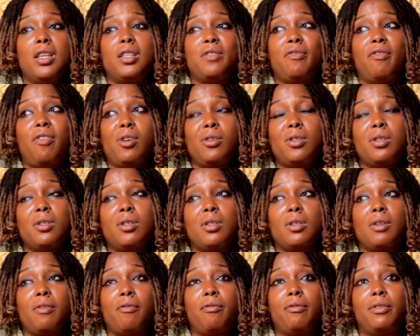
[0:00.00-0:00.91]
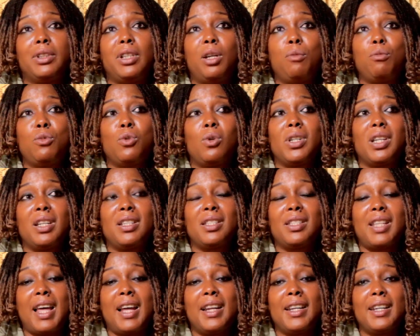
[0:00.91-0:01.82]
is first for them to
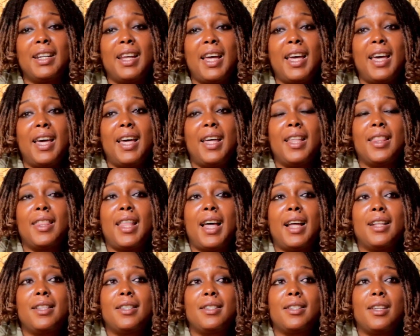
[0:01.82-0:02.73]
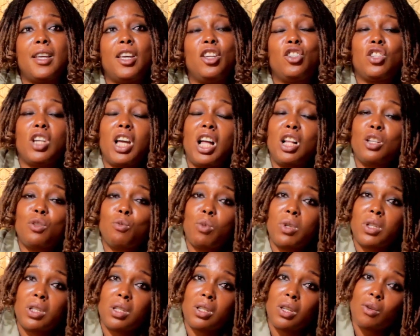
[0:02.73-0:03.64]
understand that a
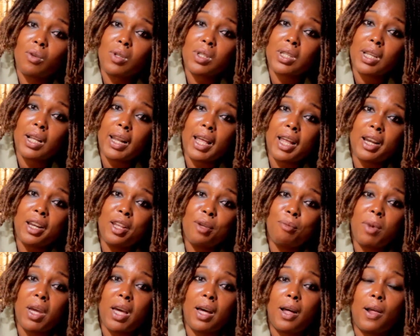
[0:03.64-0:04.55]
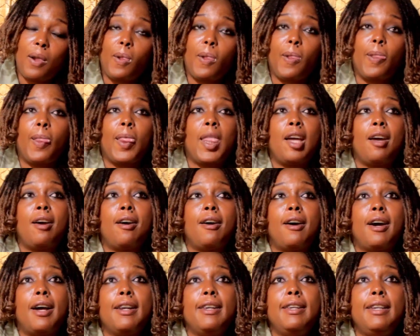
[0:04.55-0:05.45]
child with sickle cell anemia
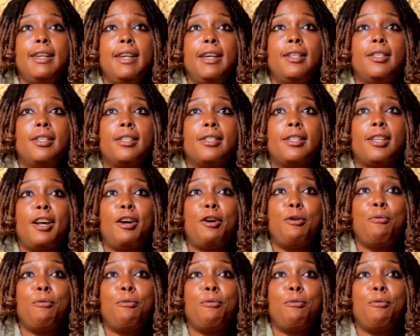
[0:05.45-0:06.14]
needs